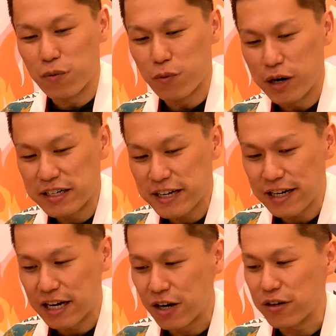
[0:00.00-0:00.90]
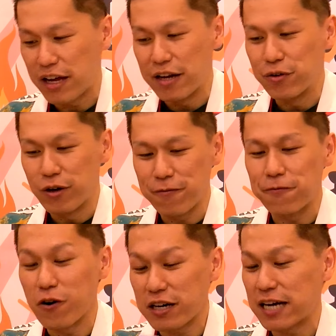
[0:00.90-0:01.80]
one card out and you have
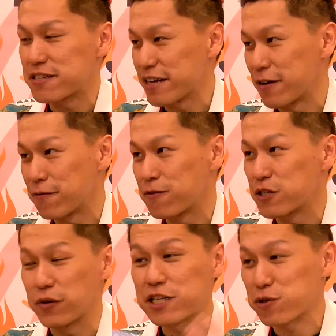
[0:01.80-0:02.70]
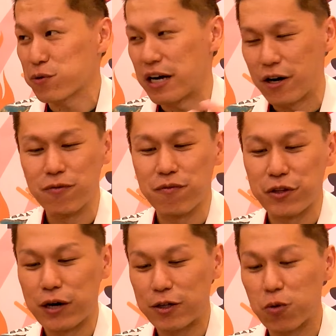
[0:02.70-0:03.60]
four cards left. So each round
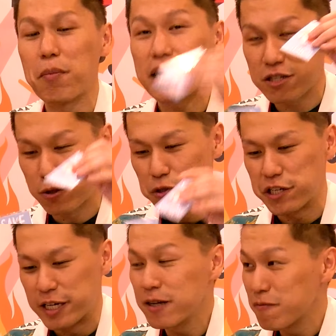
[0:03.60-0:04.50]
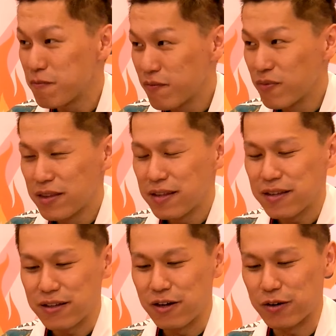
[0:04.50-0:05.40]
you are to make sushi.
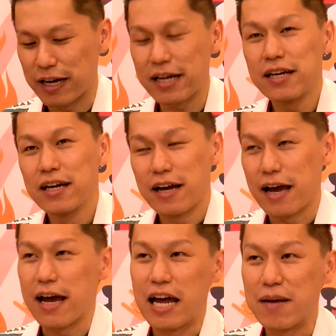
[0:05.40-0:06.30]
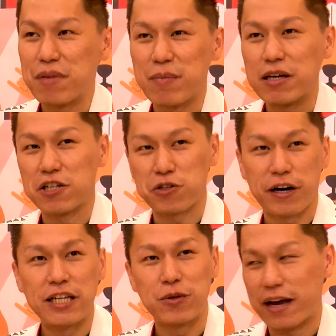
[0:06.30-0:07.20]
Okay. okay? And maybe you're
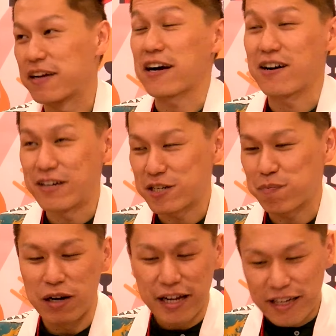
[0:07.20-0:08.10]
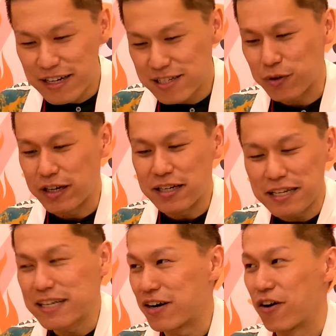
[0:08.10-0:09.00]
trying to encourage players to eat
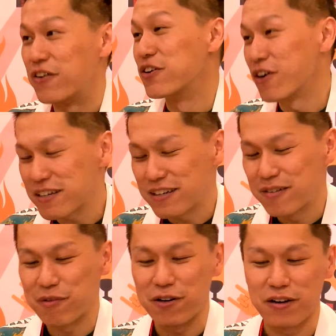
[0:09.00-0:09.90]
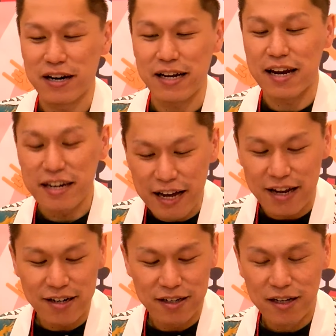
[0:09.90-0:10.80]
it or not. All right, and then